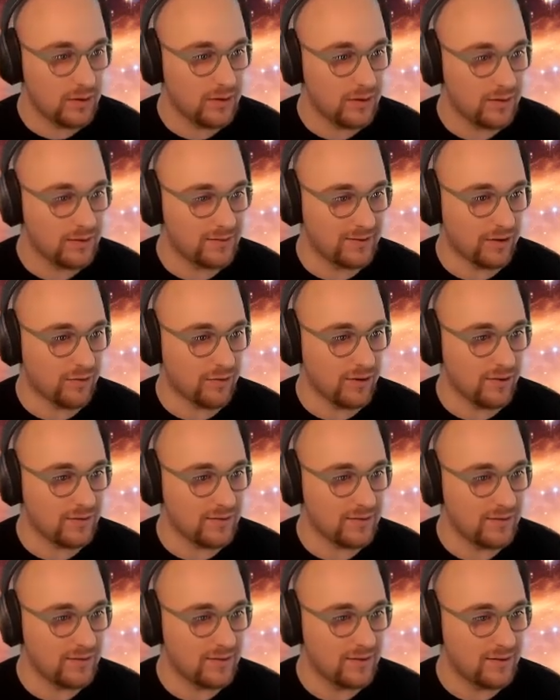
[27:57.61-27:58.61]

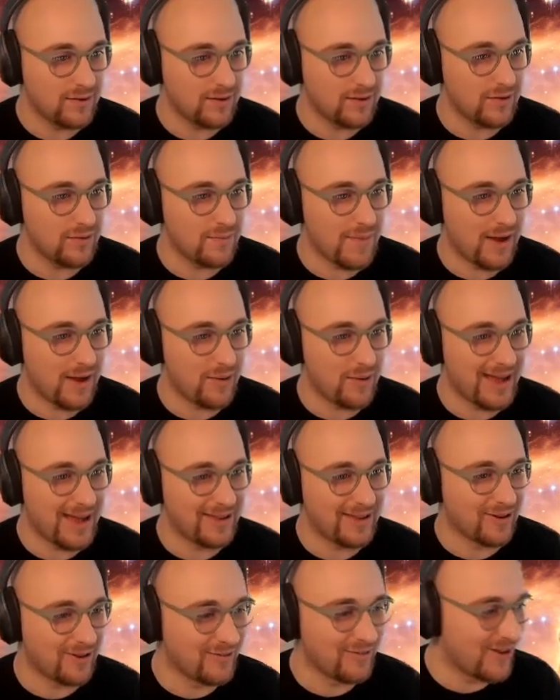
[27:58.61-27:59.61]
secret. You may or
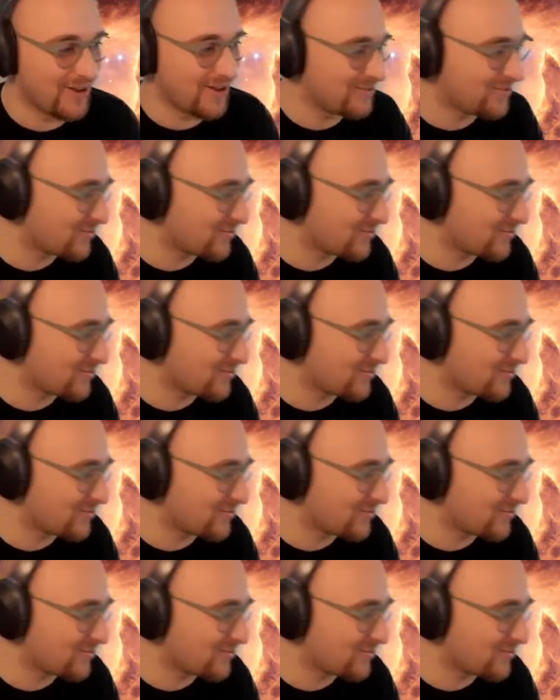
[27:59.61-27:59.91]
may not have heard